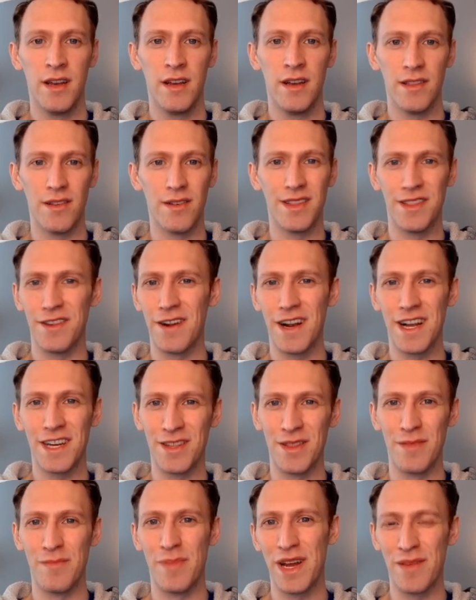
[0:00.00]
they're
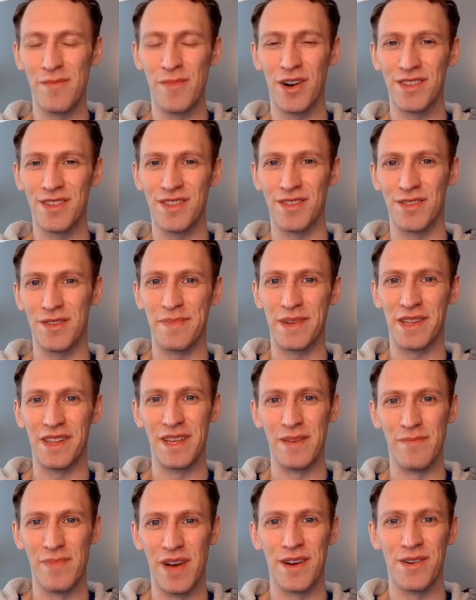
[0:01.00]
actually, the betting markets are
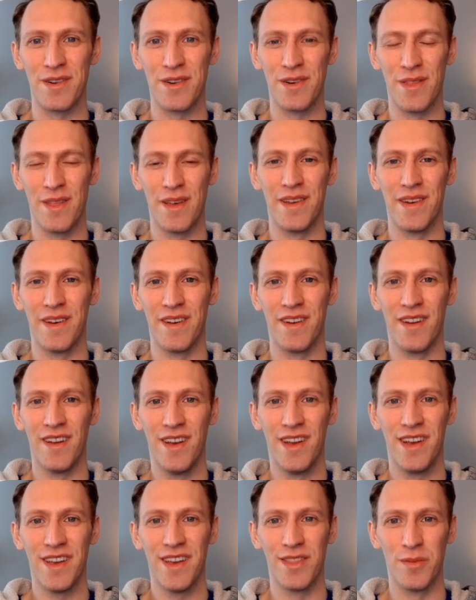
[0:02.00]
typically better than
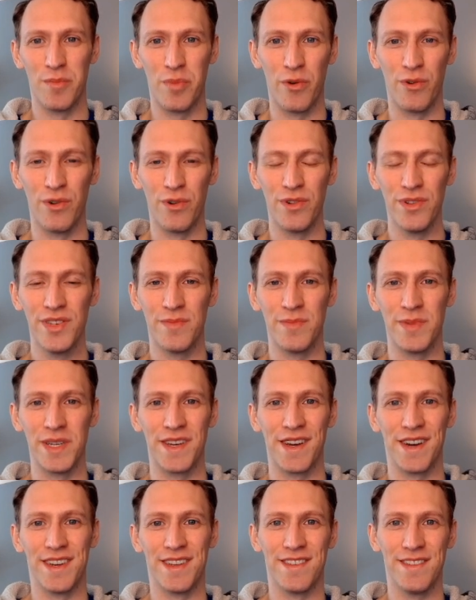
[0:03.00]
the polls,
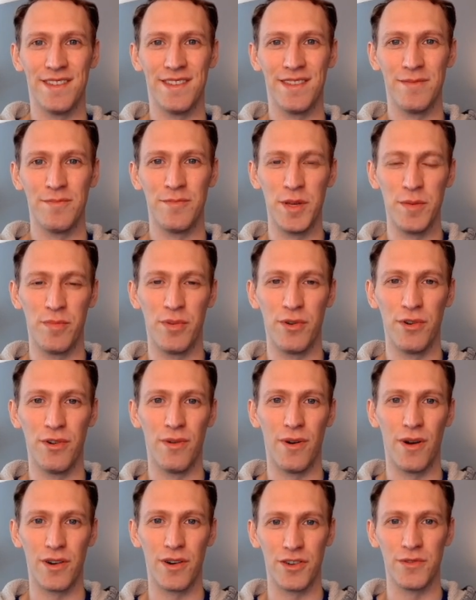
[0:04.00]
because
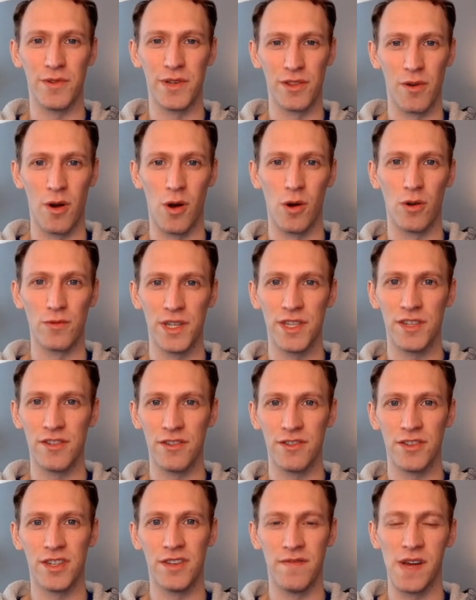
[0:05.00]
people are doing their own
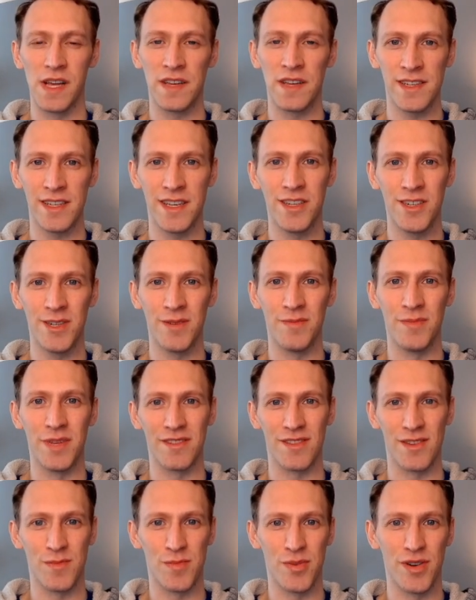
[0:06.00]
research and investigation,
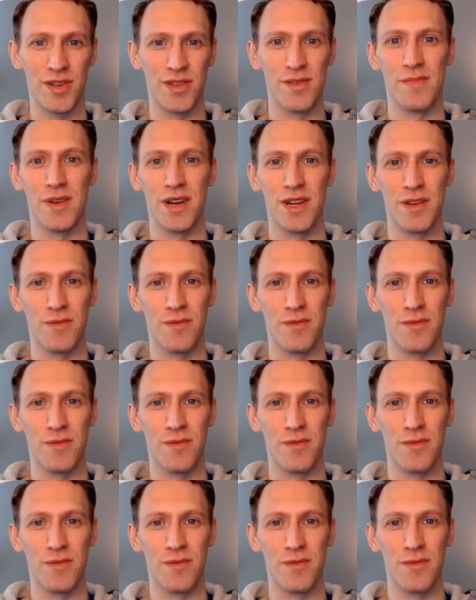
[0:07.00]
because they're putting their money